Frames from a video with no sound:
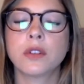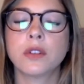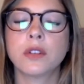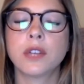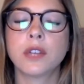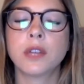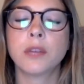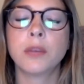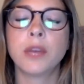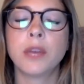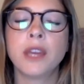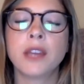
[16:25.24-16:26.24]
Again,
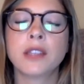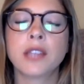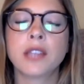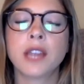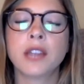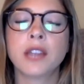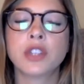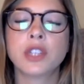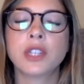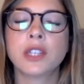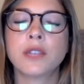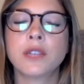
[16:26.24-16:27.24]
paying
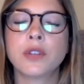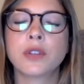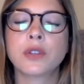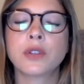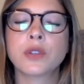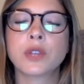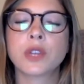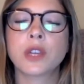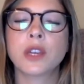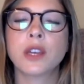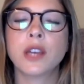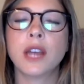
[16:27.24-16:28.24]
attention if there's
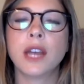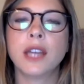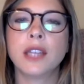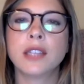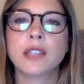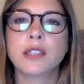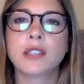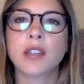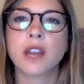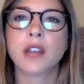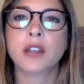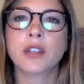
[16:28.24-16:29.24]
any
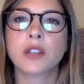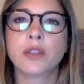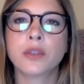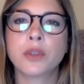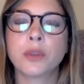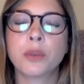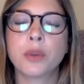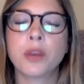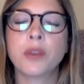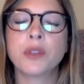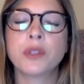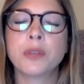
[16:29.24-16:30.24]
desire for the breath
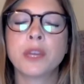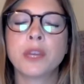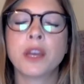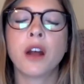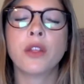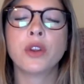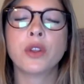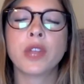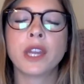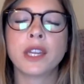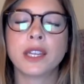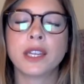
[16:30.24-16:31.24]
to be other than
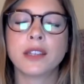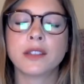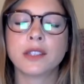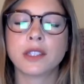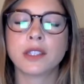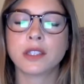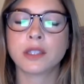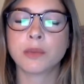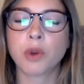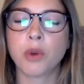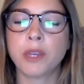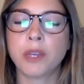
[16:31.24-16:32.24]
it is in this
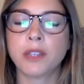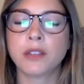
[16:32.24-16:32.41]
moment.